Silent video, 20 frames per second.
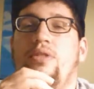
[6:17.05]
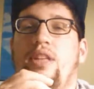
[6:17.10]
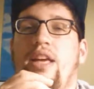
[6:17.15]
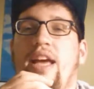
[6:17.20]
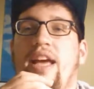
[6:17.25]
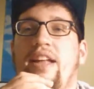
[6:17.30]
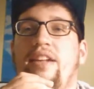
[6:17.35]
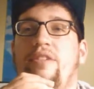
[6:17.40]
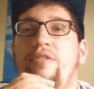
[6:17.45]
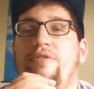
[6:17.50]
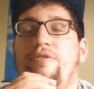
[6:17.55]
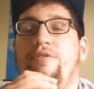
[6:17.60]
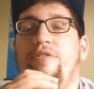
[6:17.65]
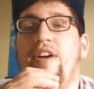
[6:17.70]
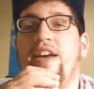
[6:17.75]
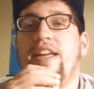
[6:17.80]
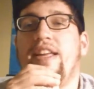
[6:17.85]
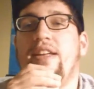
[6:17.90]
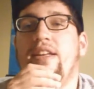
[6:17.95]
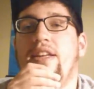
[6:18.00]
they had to
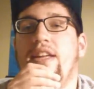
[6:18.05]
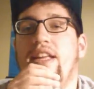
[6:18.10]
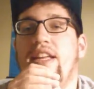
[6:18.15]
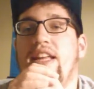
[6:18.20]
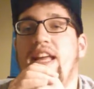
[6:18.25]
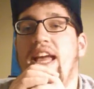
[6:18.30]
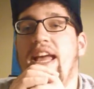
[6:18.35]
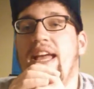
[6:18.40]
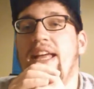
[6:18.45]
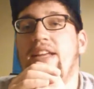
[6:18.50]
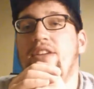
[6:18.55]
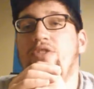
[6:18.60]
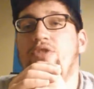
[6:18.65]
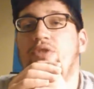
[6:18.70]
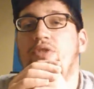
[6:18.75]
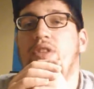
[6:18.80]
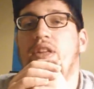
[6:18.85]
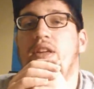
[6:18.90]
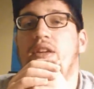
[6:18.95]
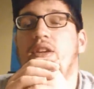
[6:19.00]
fight an
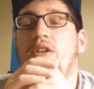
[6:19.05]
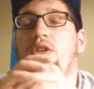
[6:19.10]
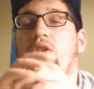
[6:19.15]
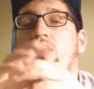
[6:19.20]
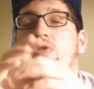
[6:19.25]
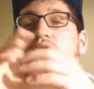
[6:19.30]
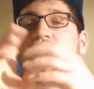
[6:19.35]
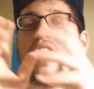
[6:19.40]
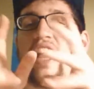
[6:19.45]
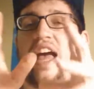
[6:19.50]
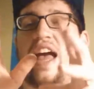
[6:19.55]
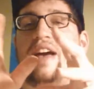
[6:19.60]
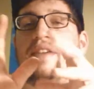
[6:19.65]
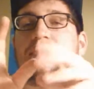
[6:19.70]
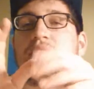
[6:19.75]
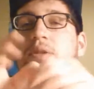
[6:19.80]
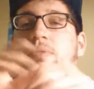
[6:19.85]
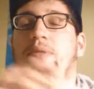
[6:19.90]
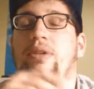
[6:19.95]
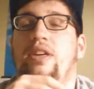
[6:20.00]
angel that goes
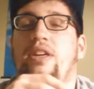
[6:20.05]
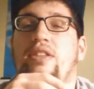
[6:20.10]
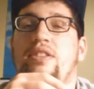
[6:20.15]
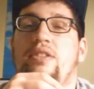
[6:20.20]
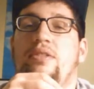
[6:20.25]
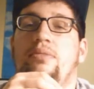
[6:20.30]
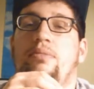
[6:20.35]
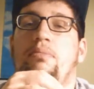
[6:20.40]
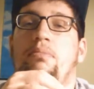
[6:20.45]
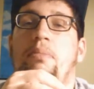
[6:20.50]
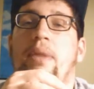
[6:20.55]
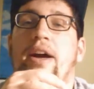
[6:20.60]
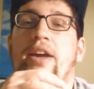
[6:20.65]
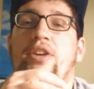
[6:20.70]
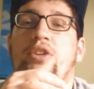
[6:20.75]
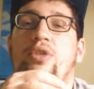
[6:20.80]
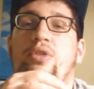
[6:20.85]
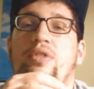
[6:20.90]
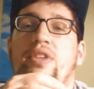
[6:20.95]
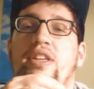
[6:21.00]
havoc because
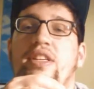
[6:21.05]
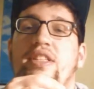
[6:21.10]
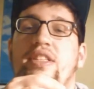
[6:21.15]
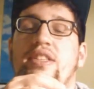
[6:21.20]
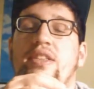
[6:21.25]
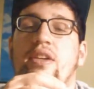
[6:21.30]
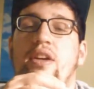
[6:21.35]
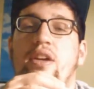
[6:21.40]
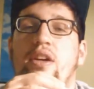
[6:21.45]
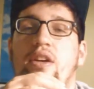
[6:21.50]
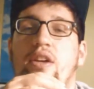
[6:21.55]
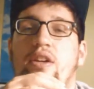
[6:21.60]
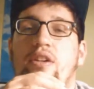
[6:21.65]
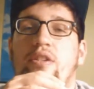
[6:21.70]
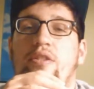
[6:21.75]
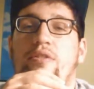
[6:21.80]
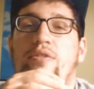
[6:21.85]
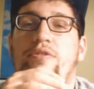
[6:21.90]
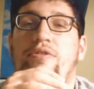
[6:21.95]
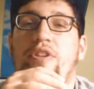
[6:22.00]
Mayuri's
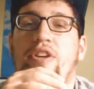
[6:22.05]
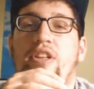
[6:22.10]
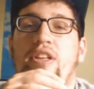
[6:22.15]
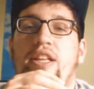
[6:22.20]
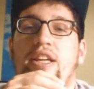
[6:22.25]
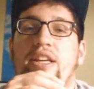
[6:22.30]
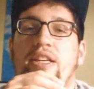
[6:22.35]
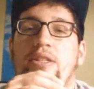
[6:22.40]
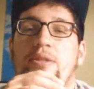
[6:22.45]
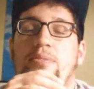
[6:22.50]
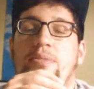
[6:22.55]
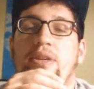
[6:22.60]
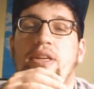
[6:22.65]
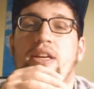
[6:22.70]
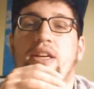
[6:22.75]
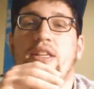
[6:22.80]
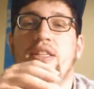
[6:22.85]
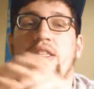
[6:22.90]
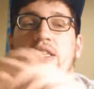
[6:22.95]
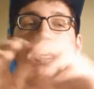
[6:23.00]
feelings,
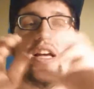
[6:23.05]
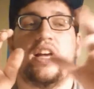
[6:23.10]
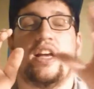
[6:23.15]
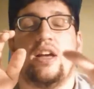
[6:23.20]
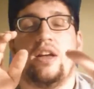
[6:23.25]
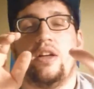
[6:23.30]
because